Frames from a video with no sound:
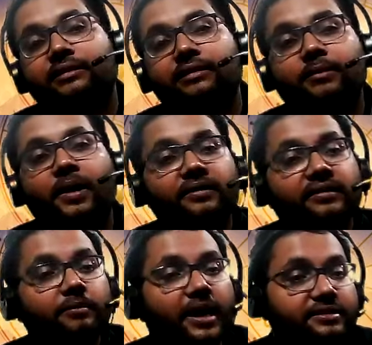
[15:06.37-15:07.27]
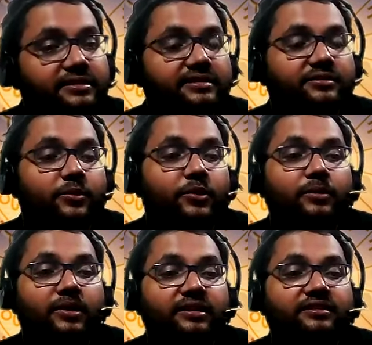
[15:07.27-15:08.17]
uh, mars in pisces is more
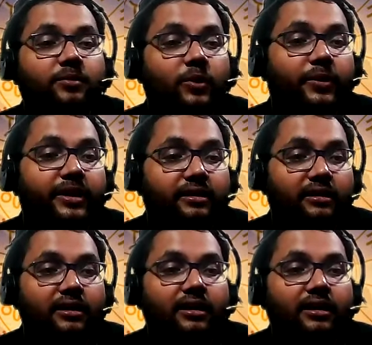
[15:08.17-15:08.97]
about exploring